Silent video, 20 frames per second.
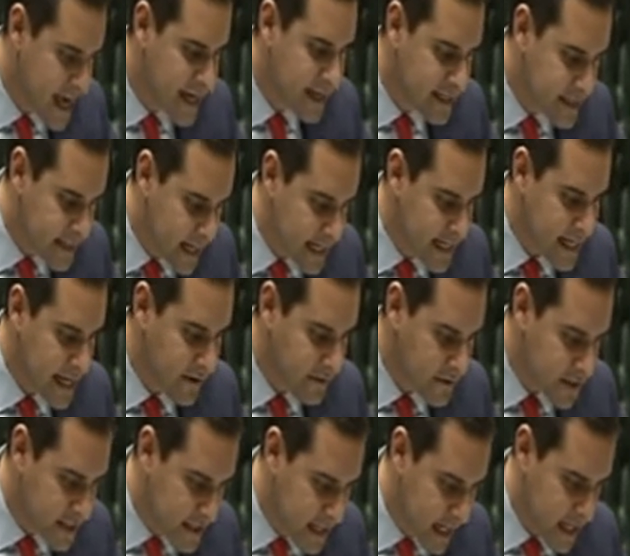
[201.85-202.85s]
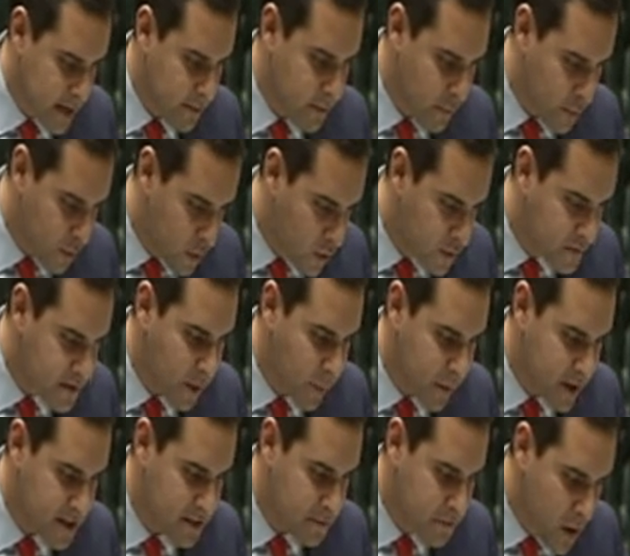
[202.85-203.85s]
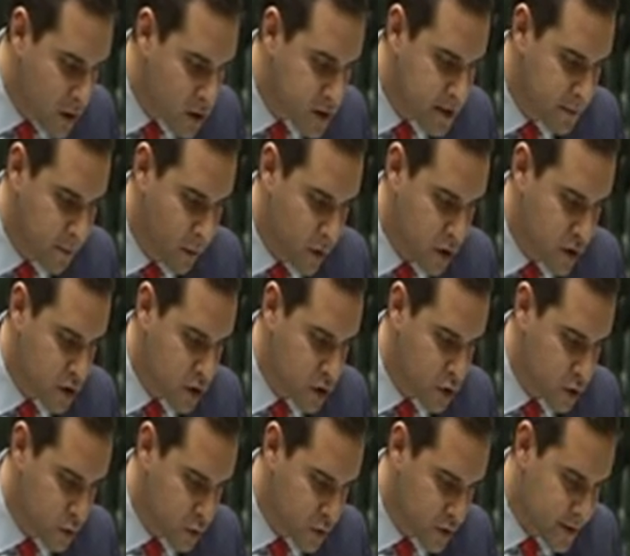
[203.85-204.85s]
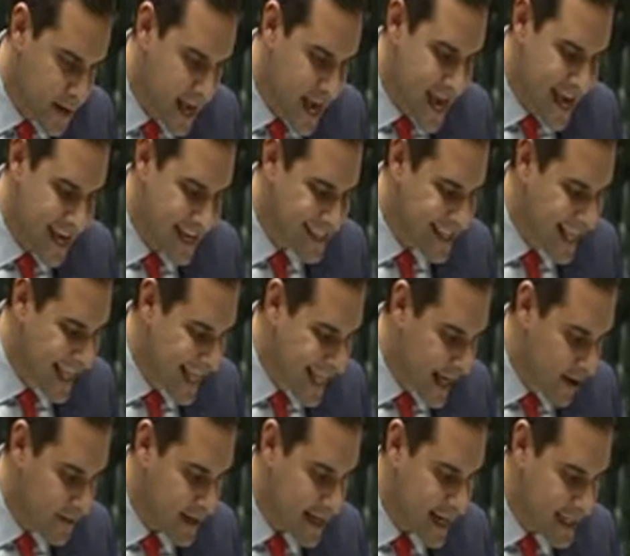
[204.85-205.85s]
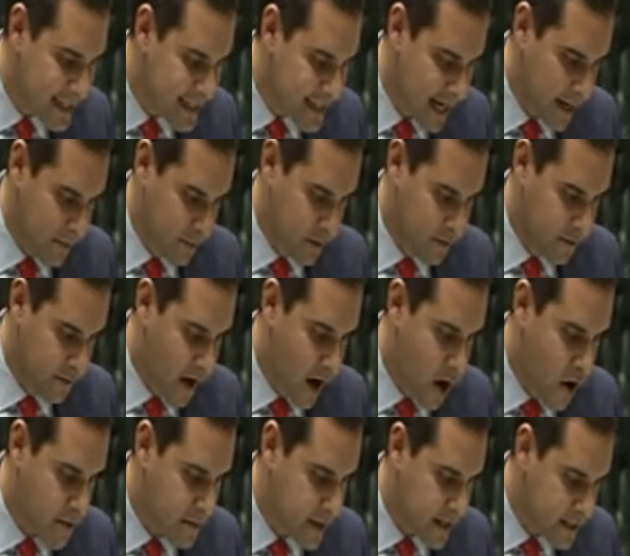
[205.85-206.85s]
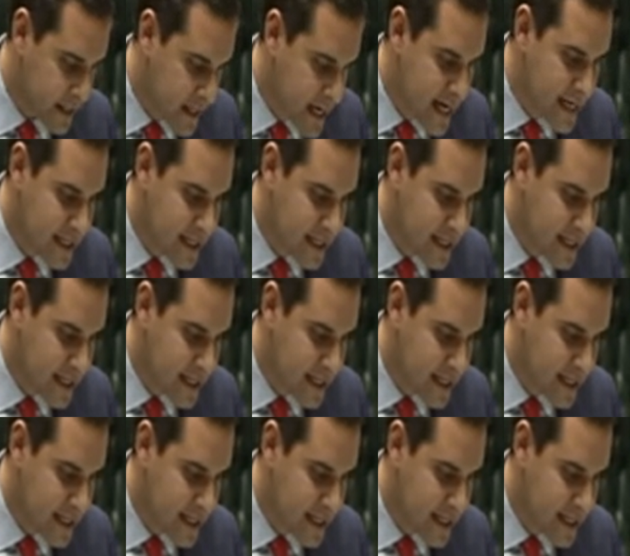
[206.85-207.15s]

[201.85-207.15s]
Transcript: Study after study proves that what is most important to children is a loving and stable environment.